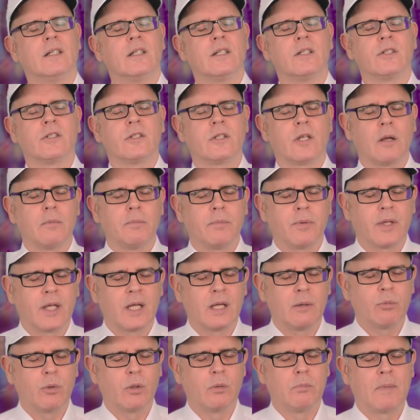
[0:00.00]

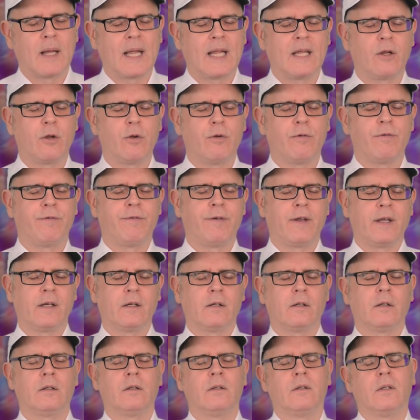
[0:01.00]
Something will make you
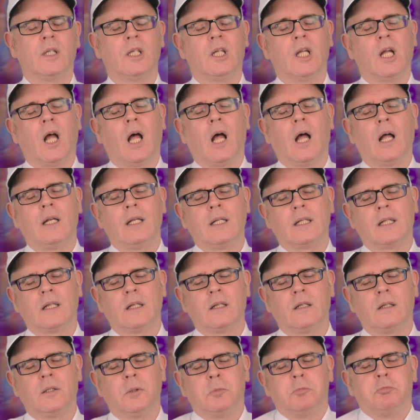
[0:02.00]
feel a
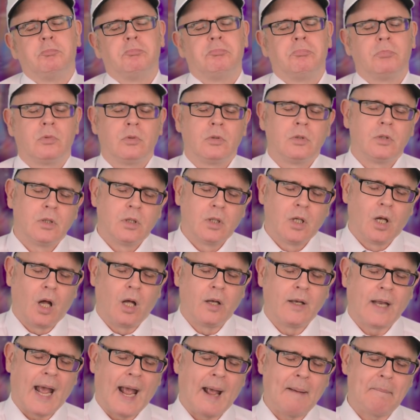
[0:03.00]
little
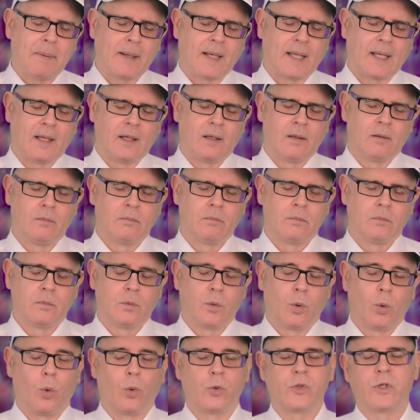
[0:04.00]
unhappy
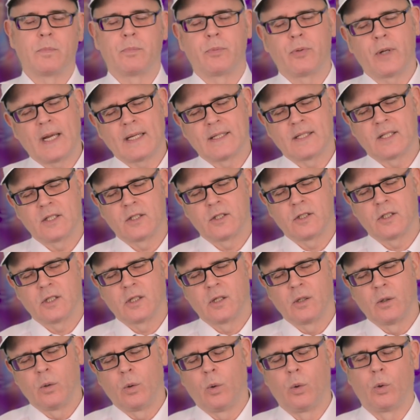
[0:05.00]
or depressed
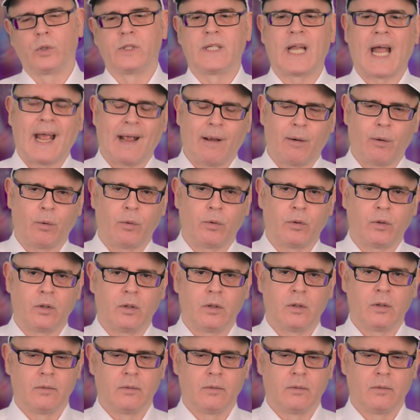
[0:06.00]
or down.